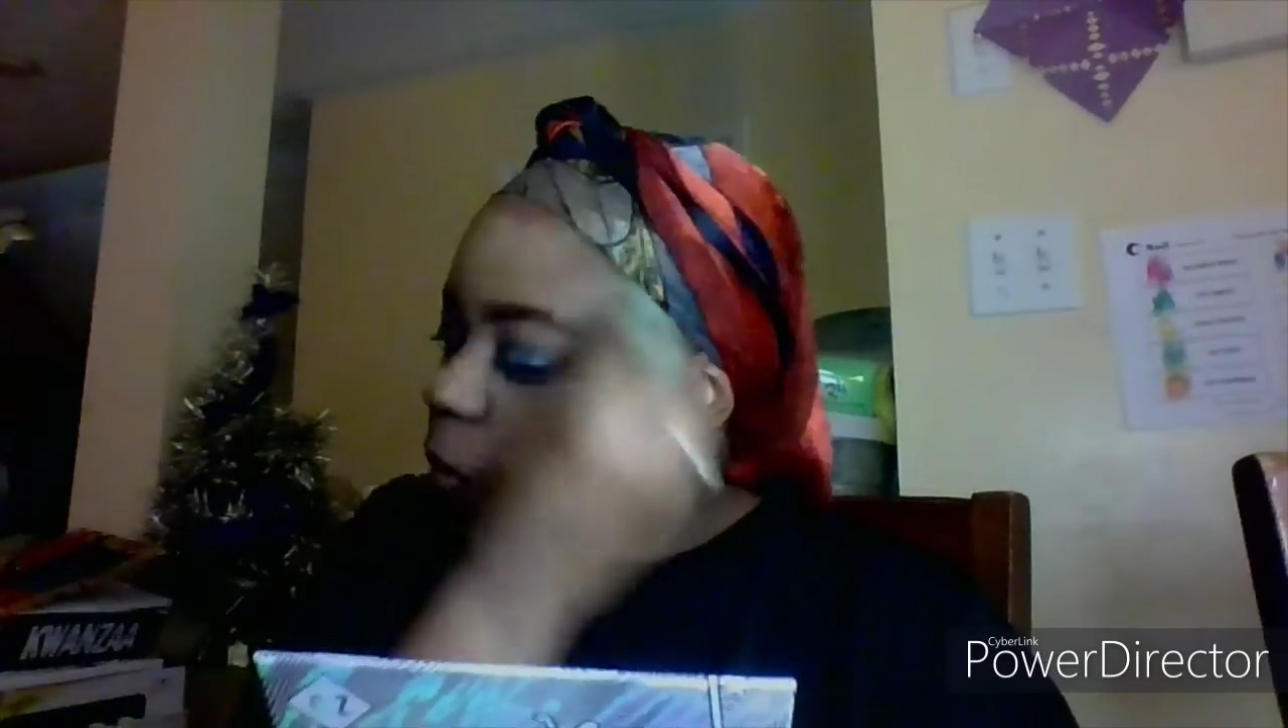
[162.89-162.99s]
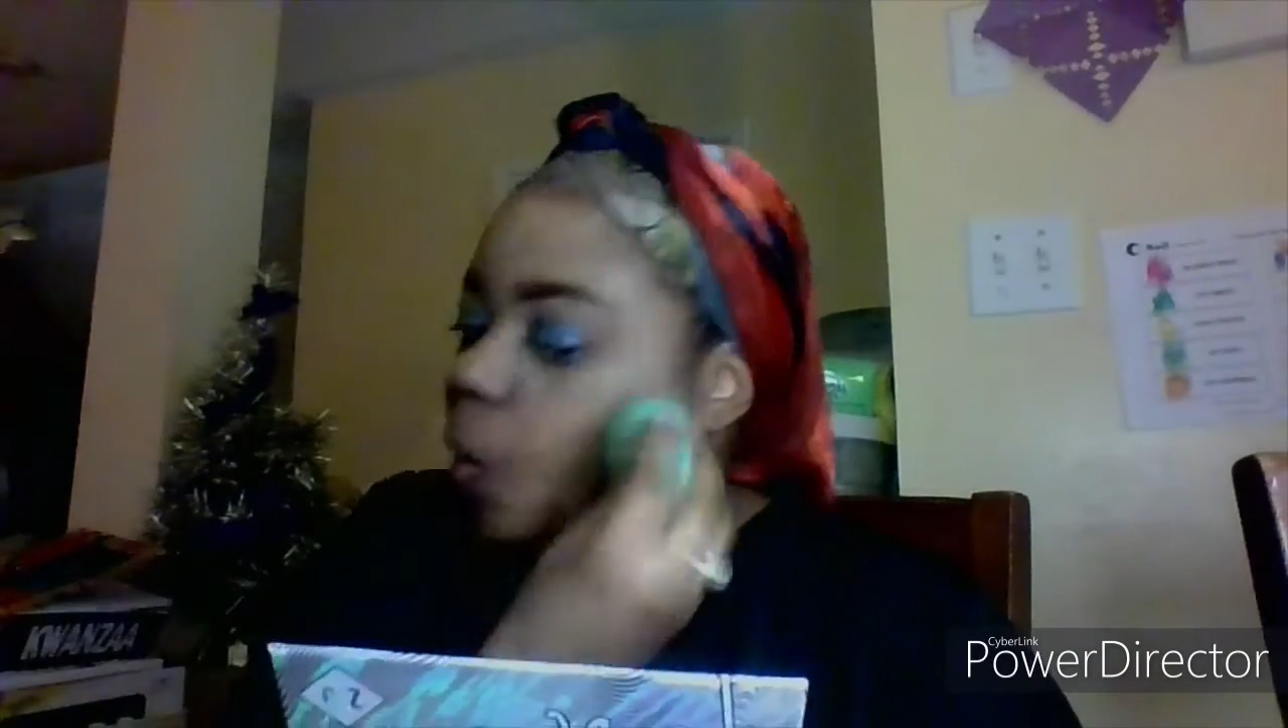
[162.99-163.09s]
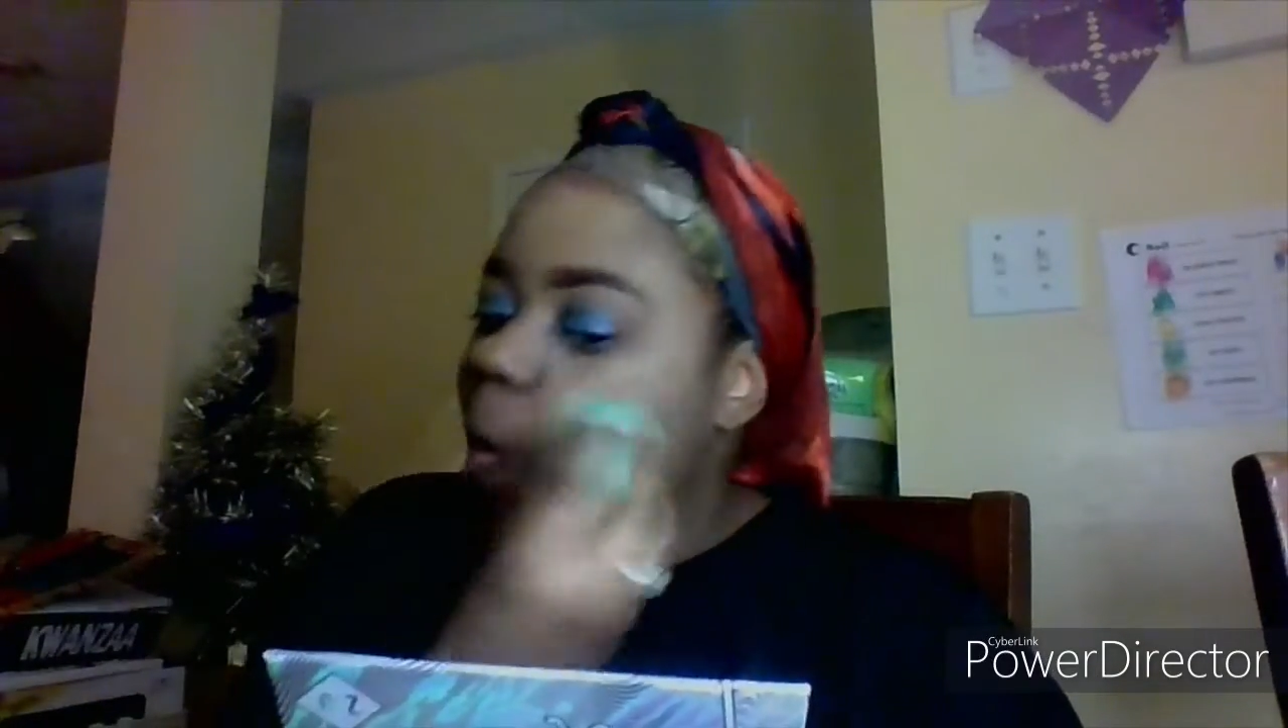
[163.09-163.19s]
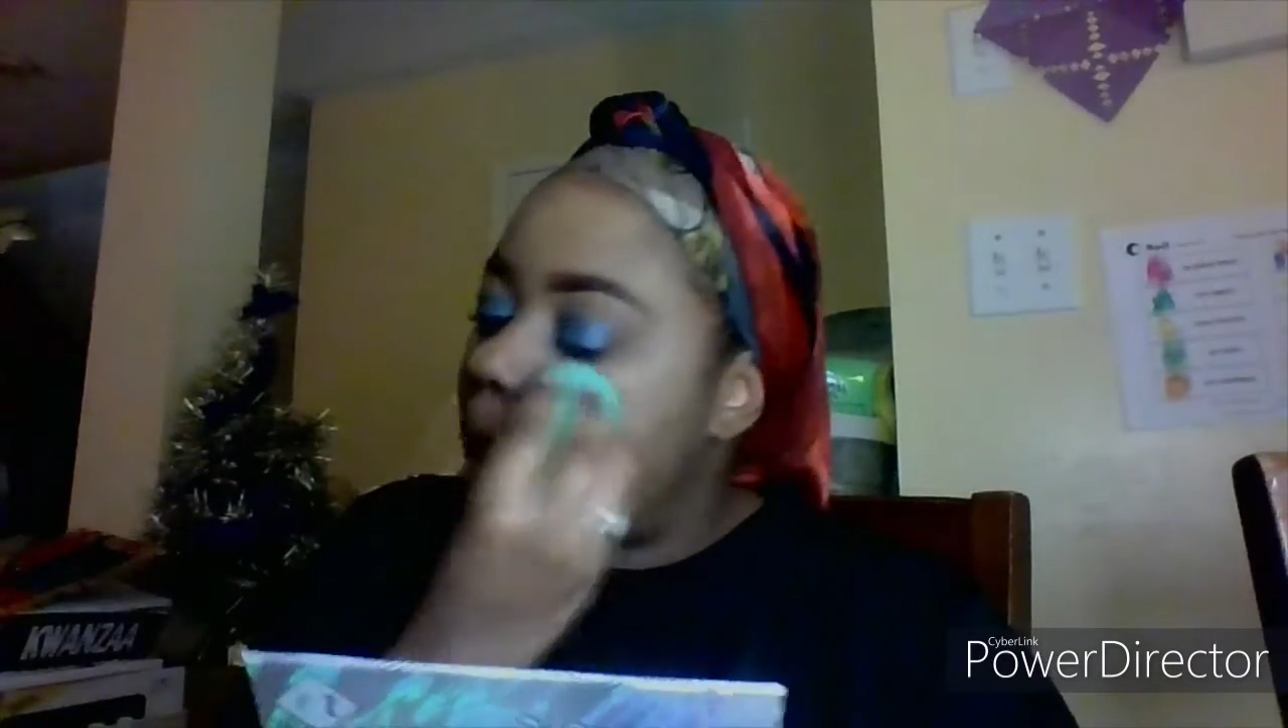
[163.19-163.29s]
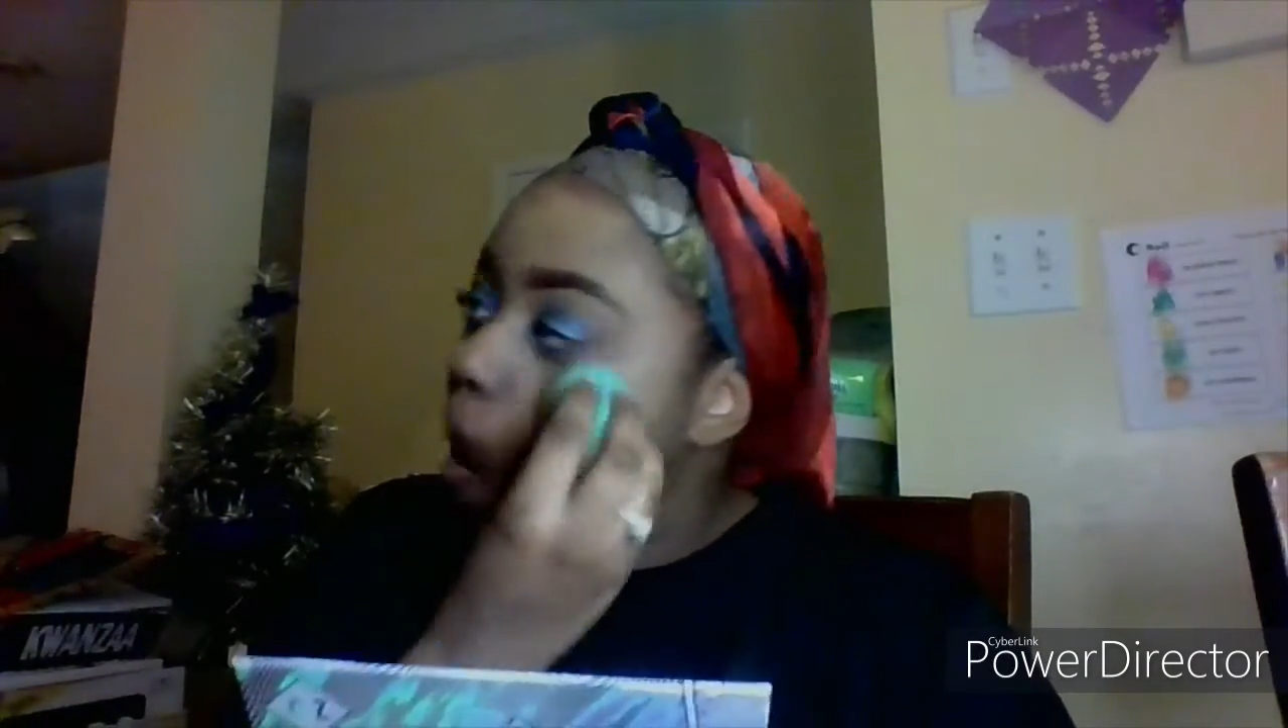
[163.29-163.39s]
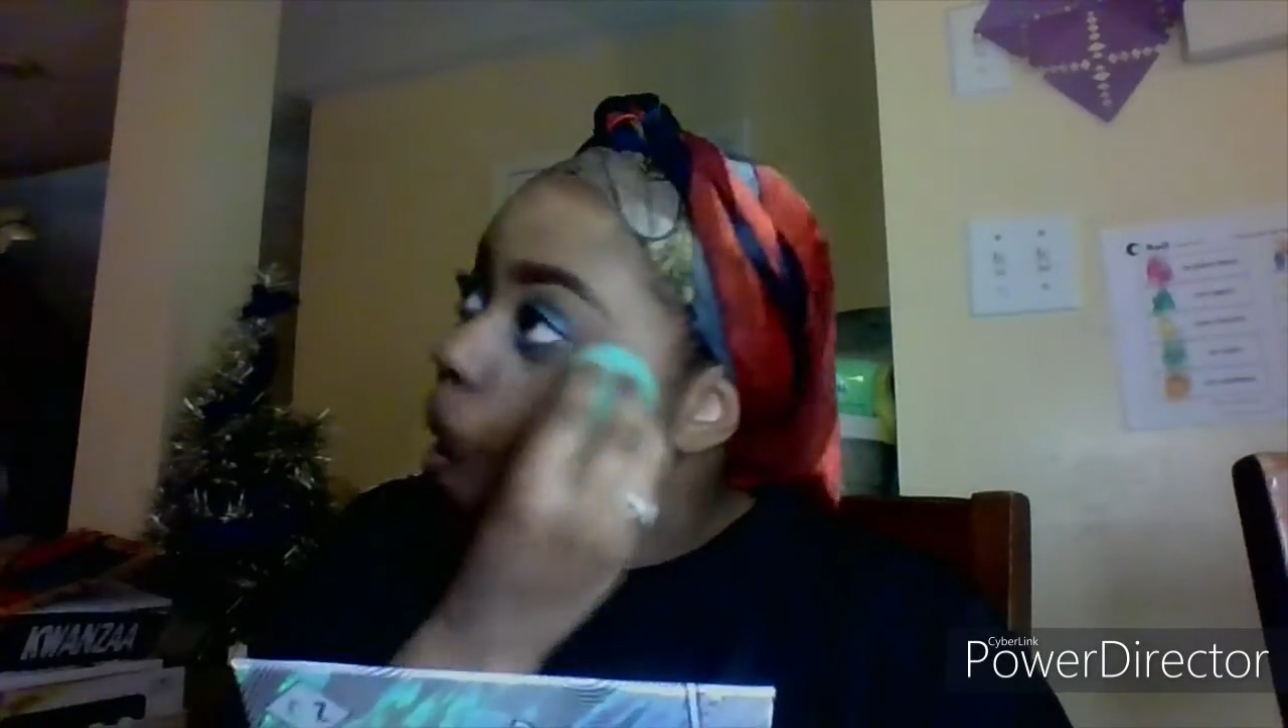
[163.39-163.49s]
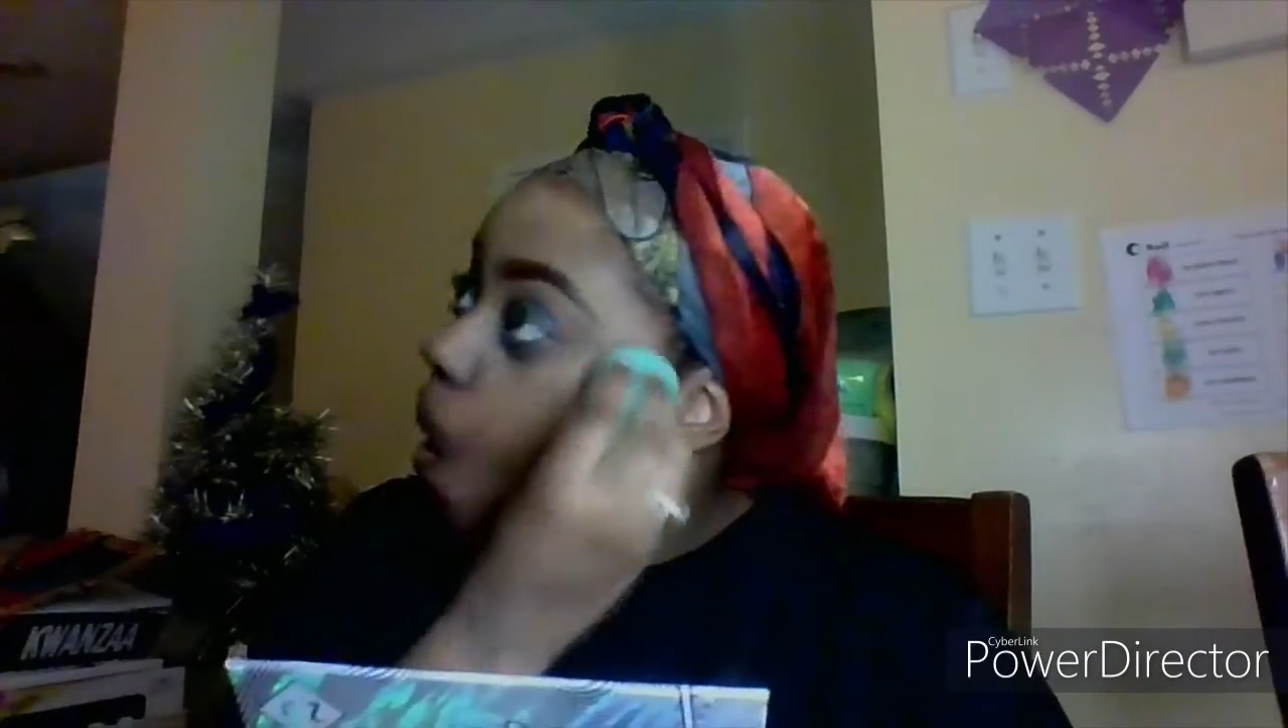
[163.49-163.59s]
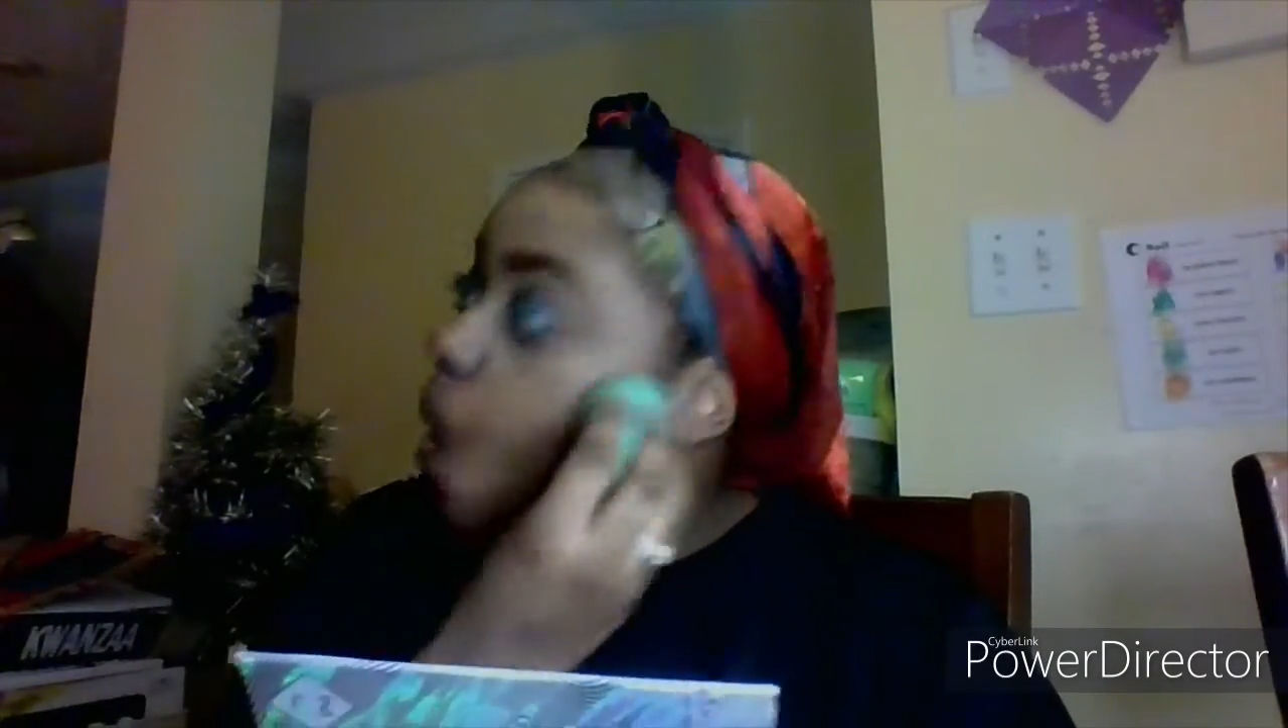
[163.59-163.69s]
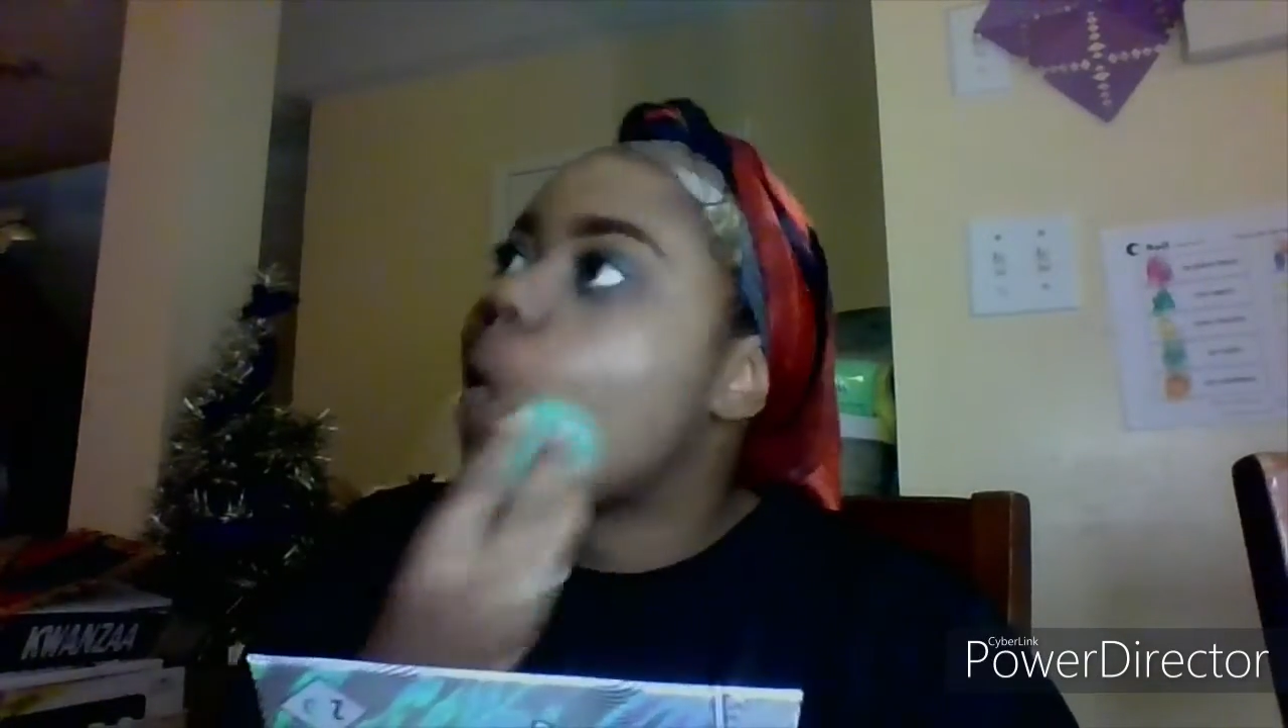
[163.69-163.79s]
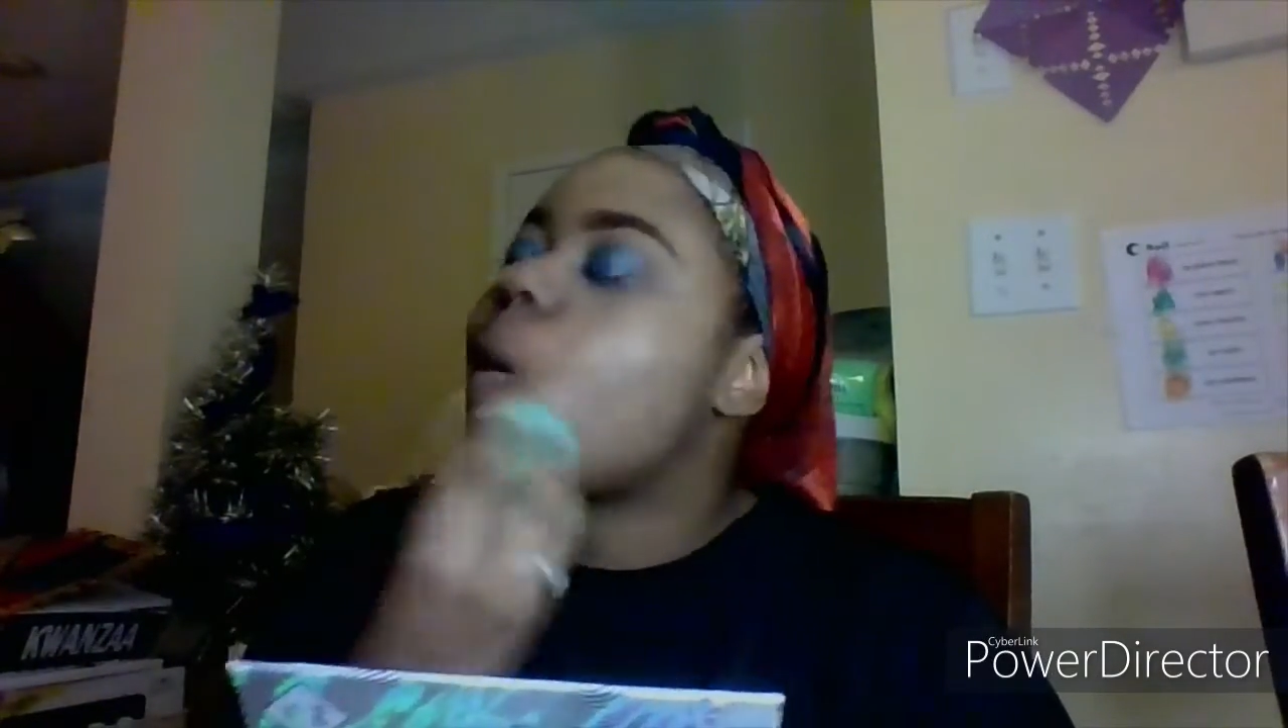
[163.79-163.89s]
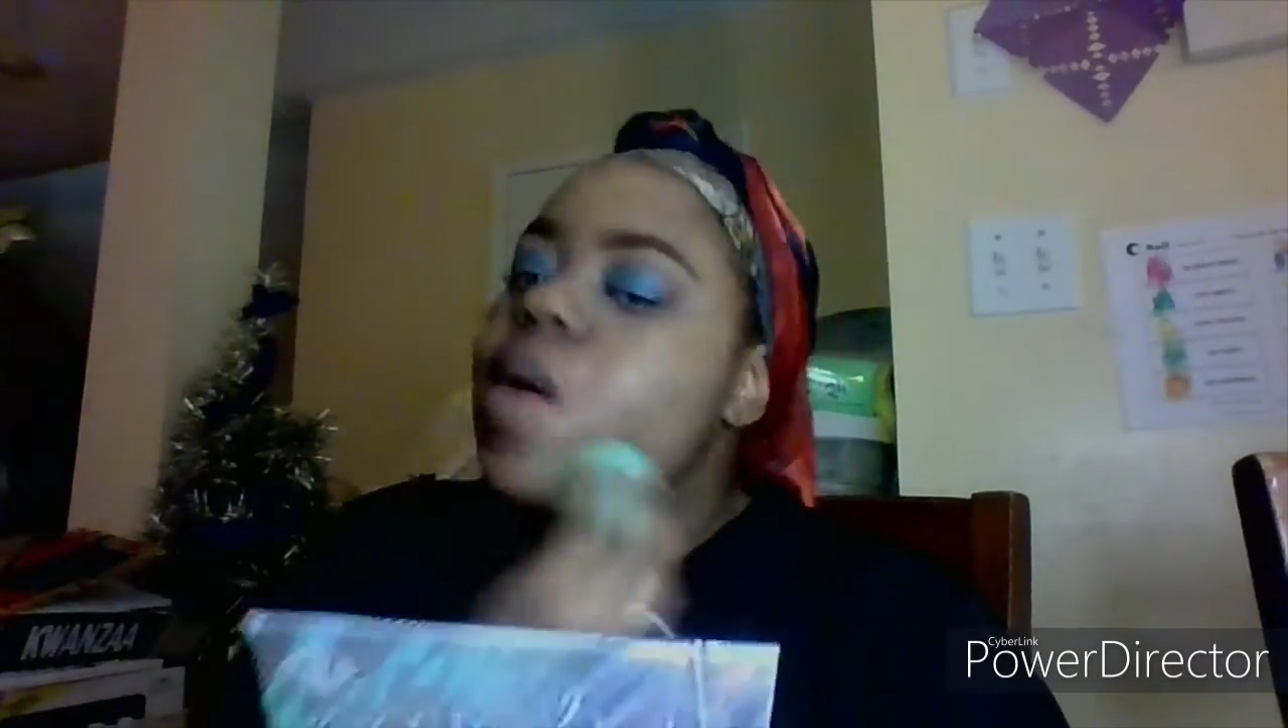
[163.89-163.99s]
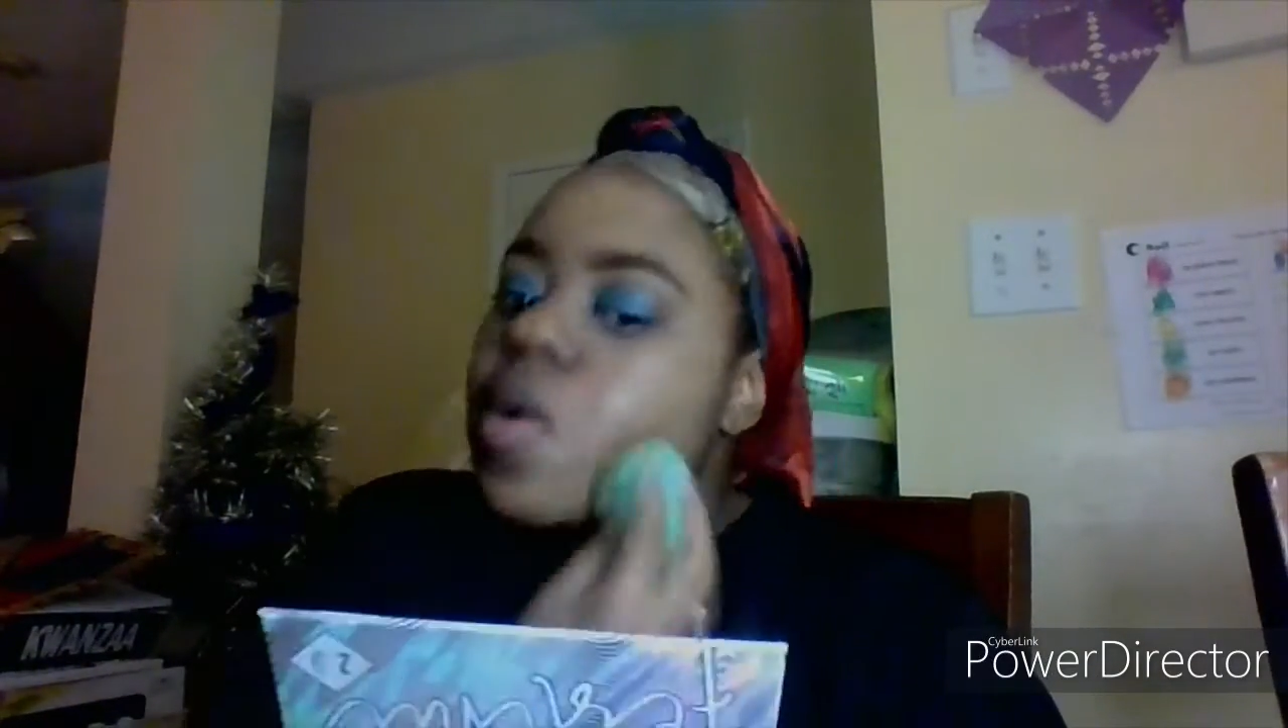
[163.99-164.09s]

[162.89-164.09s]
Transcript: and I will receive